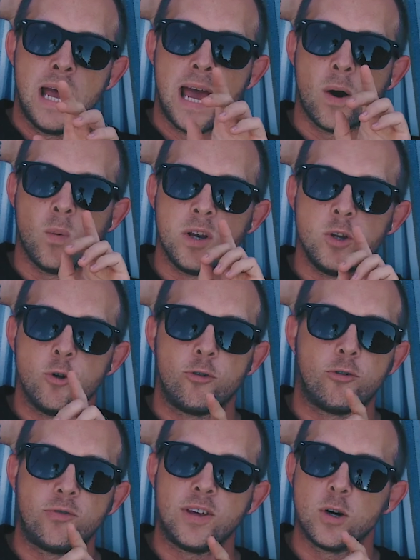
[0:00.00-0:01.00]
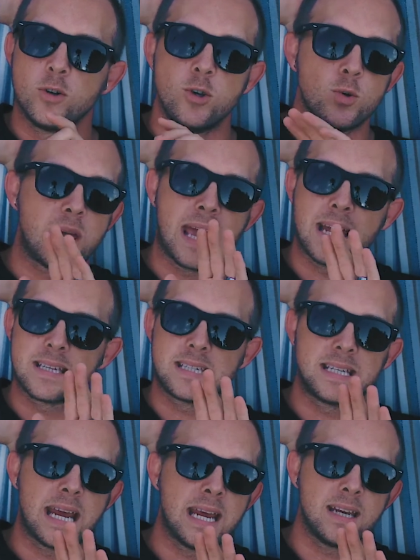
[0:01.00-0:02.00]
And when you feel you can't
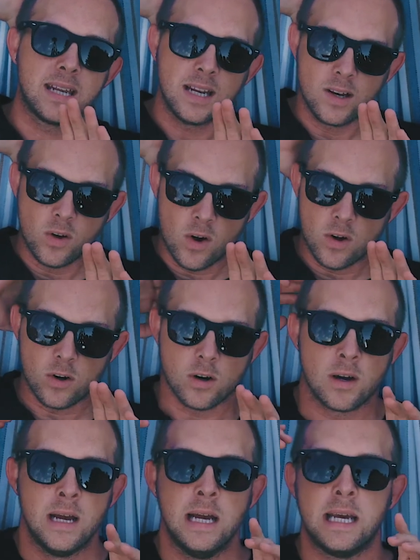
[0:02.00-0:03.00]
stand any longer,